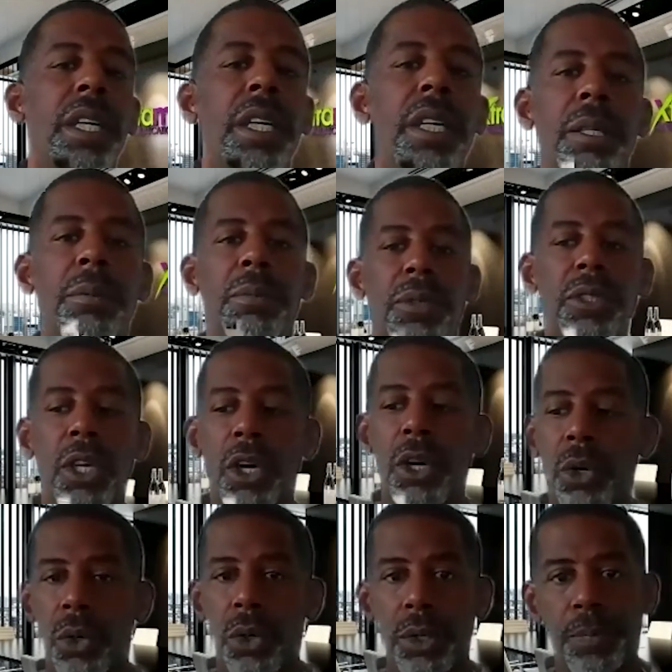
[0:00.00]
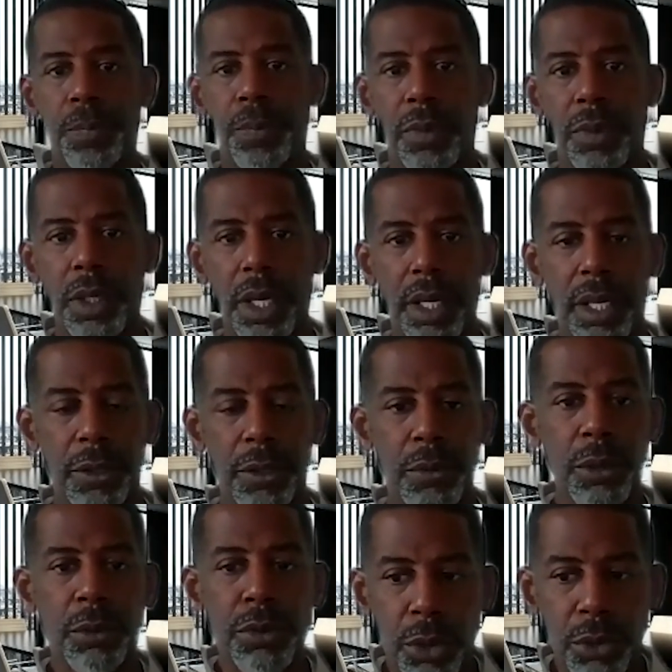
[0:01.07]
Um, so, uh,
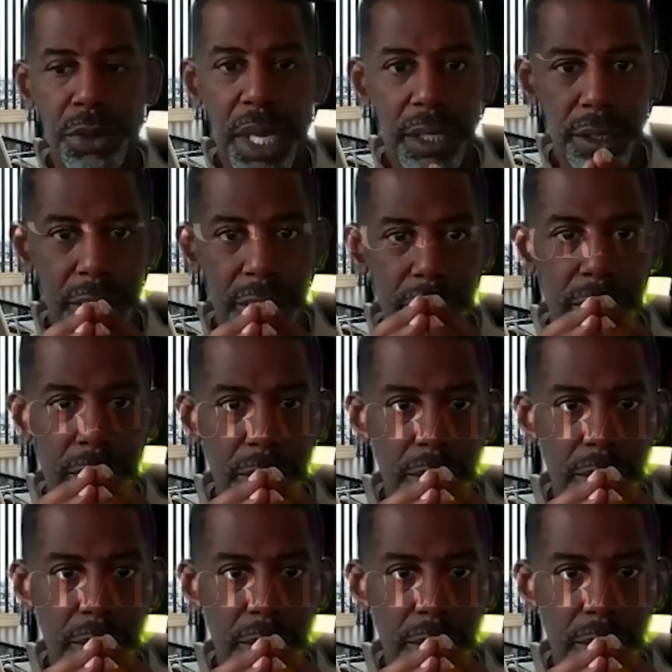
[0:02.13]
so that's